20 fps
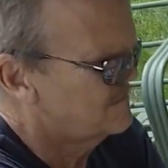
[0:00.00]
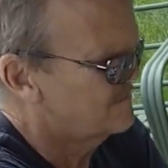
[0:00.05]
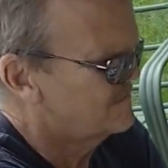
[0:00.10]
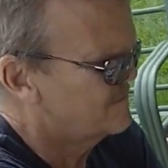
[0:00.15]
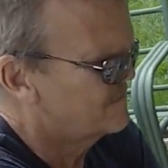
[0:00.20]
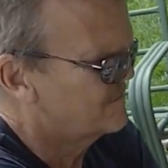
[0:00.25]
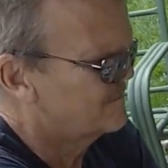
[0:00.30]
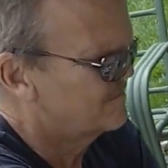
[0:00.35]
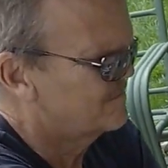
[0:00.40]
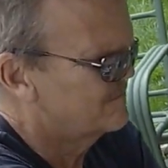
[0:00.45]

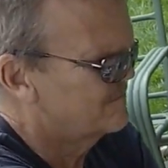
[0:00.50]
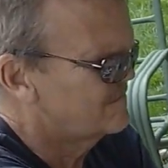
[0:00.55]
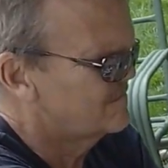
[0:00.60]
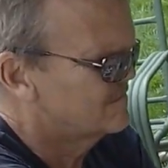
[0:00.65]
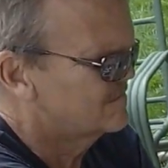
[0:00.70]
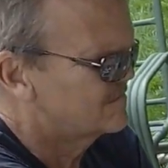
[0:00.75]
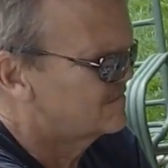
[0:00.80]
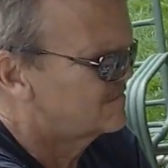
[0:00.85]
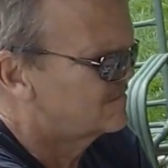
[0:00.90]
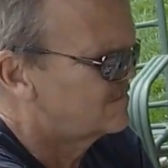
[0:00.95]
here.
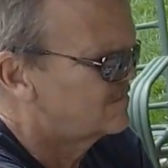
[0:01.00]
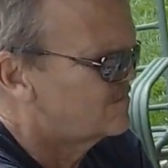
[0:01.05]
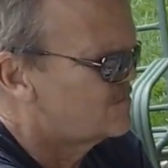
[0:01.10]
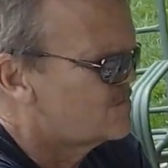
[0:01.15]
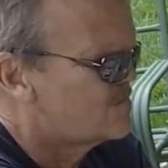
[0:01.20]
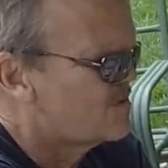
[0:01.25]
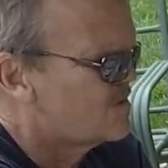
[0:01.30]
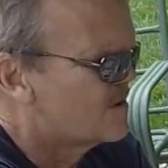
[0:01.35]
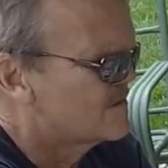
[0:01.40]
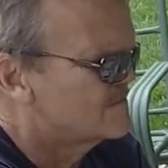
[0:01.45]

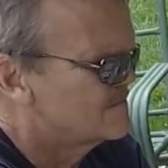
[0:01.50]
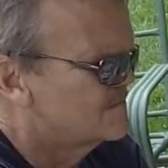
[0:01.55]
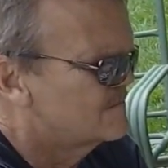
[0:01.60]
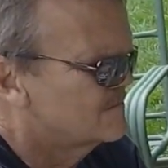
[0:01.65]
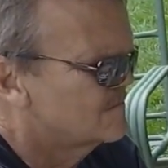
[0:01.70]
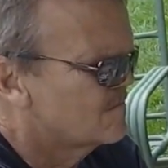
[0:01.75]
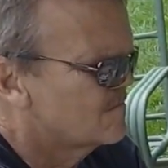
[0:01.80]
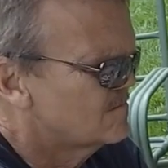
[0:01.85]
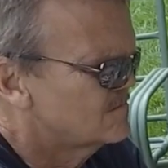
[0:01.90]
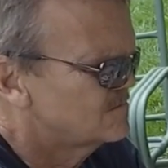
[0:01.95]
So
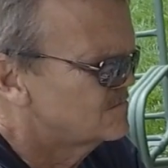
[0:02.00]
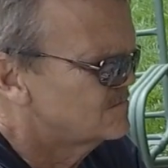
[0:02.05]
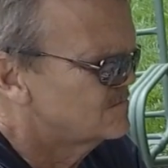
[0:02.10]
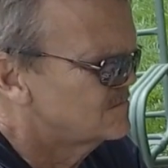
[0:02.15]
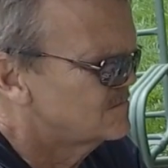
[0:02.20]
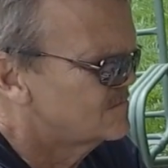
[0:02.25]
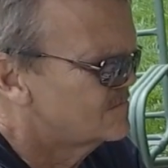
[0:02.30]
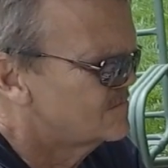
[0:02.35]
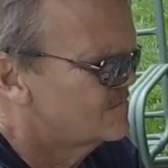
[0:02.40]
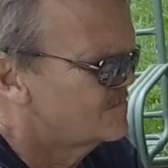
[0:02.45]
we'll see you
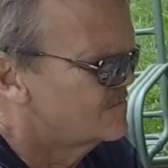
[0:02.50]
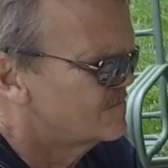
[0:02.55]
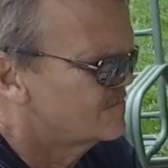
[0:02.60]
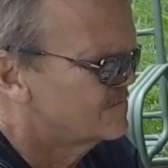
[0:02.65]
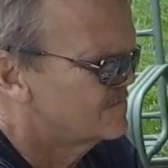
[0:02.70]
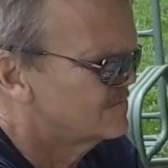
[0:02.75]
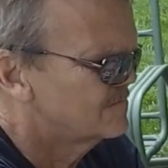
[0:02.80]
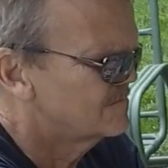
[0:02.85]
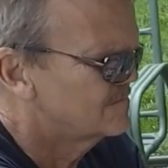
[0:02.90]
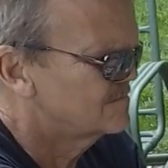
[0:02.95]
soon.
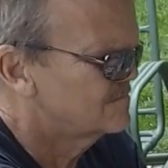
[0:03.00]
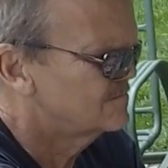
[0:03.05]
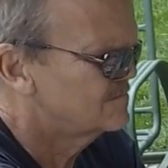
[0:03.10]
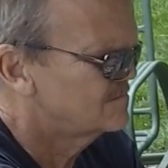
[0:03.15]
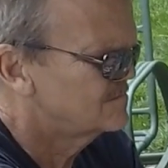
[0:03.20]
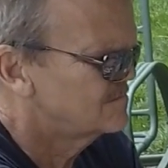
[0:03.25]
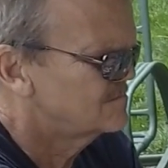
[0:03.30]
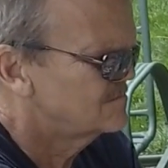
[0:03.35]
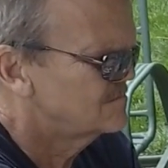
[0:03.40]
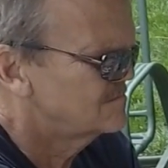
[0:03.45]
Thanks for
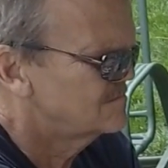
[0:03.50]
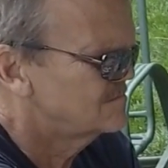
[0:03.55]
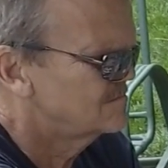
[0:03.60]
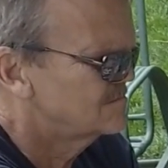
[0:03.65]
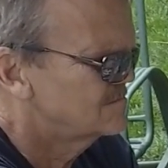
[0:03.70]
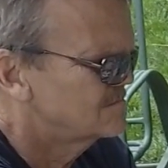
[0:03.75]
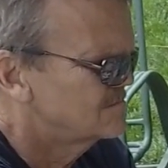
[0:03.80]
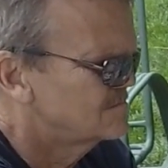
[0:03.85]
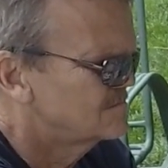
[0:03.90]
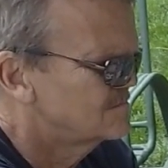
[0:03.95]
watching.
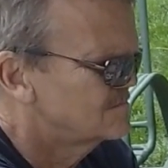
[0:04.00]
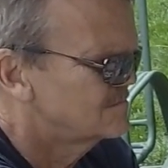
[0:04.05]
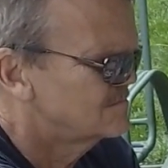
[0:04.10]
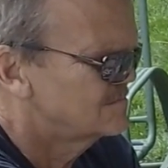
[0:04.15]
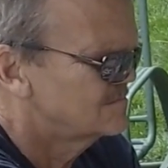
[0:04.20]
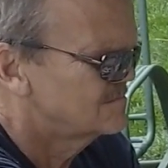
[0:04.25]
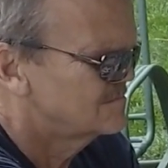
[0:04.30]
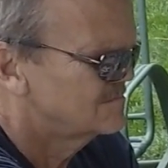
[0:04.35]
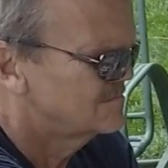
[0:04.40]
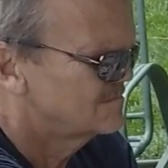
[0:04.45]

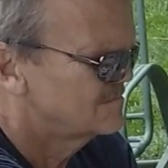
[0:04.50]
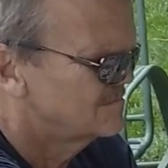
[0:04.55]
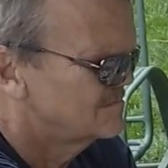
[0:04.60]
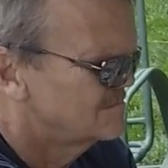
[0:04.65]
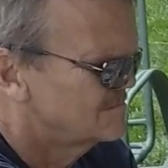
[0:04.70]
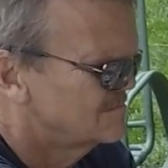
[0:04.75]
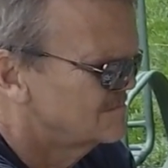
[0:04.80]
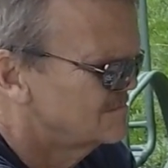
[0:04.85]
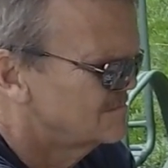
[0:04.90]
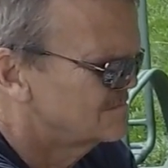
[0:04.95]
Bye for
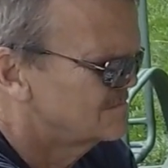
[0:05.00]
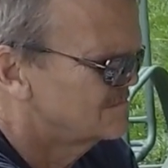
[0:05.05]
now.